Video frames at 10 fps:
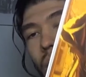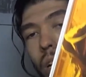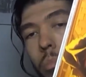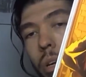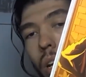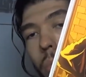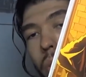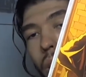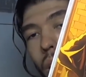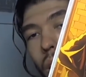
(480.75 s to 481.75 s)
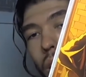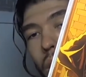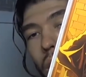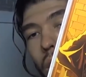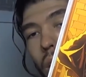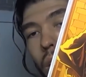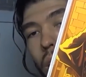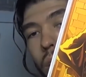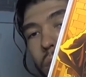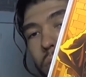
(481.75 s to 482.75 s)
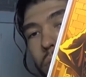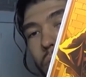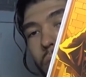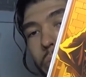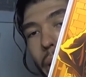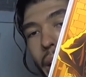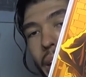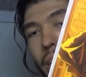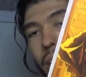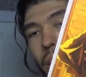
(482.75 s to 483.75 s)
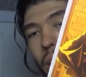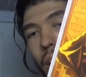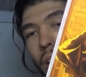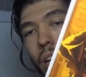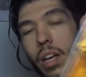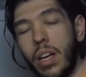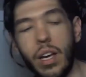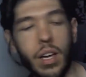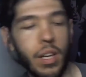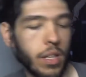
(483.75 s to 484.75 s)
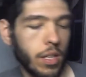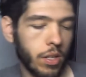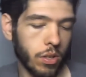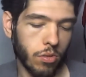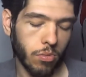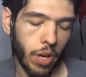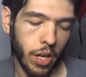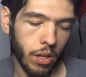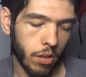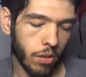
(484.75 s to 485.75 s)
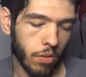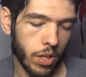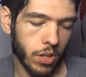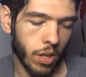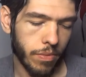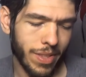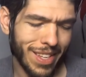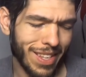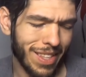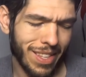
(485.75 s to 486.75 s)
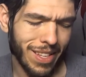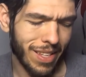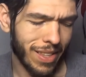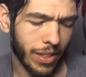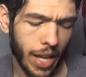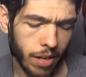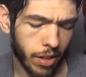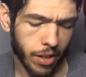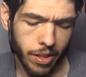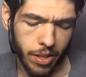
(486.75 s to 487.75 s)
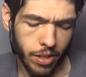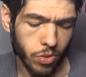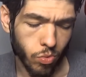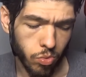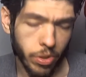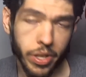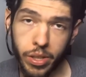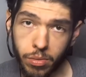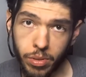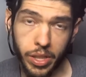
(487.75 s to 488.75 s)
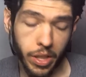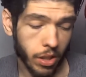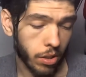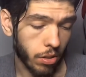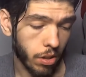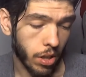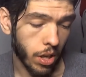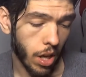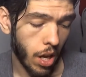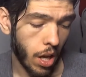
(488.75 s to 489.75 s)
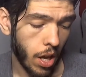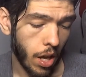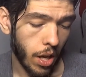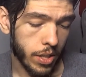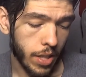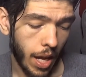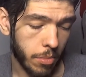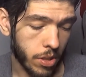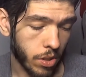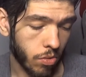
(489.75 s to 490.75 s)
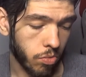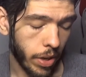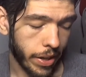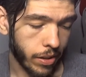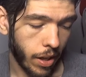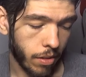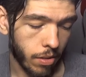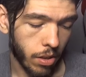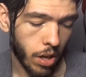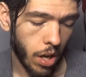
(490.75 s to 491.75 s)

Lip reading: pin up there of Maddie. Great stuff. The lettering is really good. Somni's a great letterer,